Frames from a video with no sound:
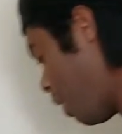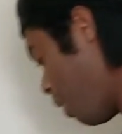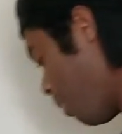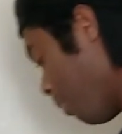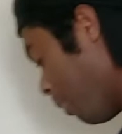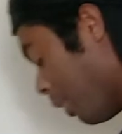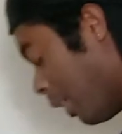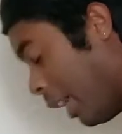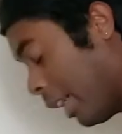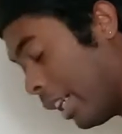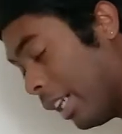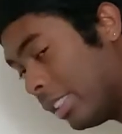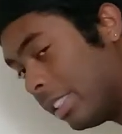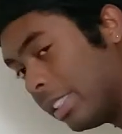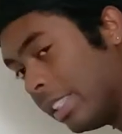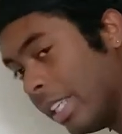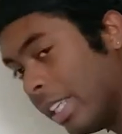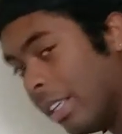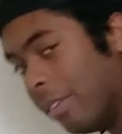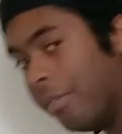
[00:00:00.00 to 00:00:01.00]
But like I
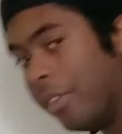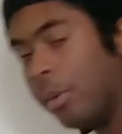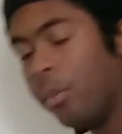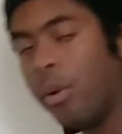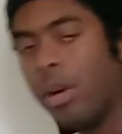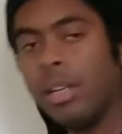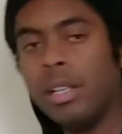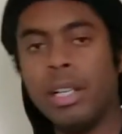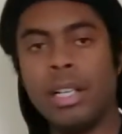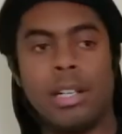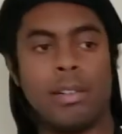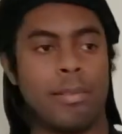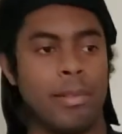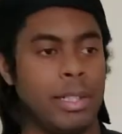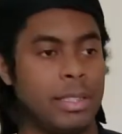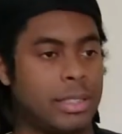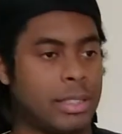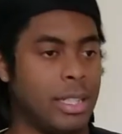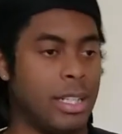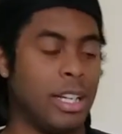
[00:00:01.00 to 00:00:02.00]
said, if you want to
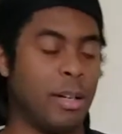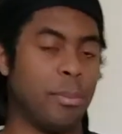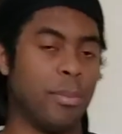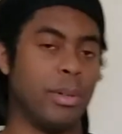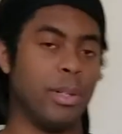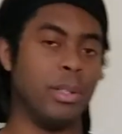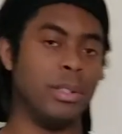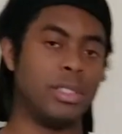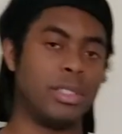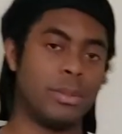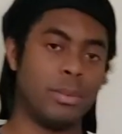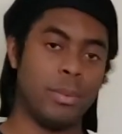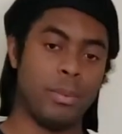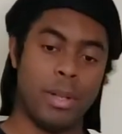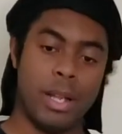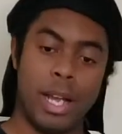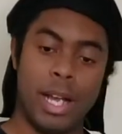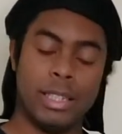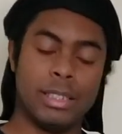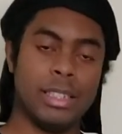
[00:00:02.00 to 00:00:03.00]
increase the numbers,
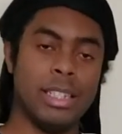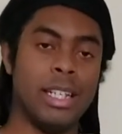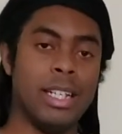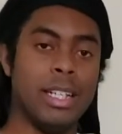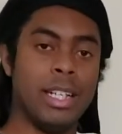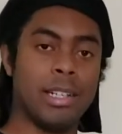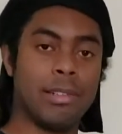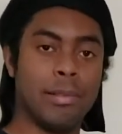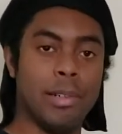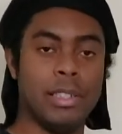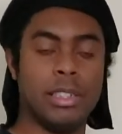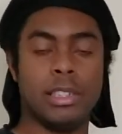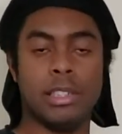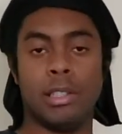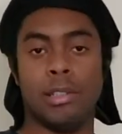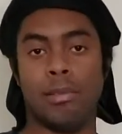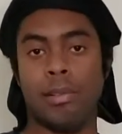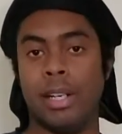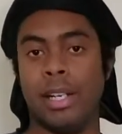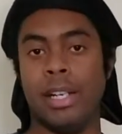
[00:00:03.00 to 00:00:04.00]
as in increase your
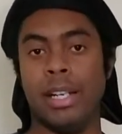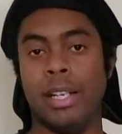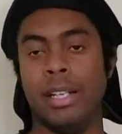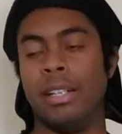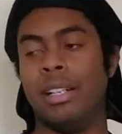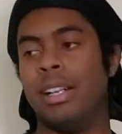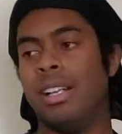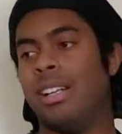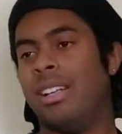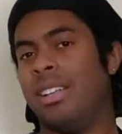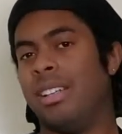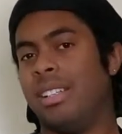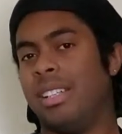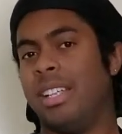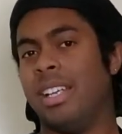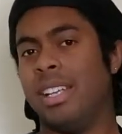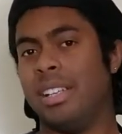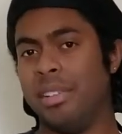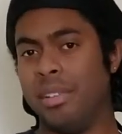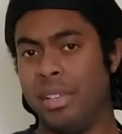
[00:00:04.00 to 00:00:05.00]
green,
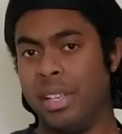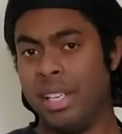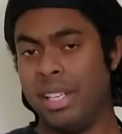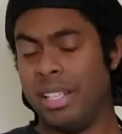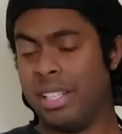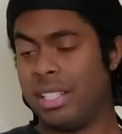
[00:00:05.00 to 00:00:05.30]
then you need to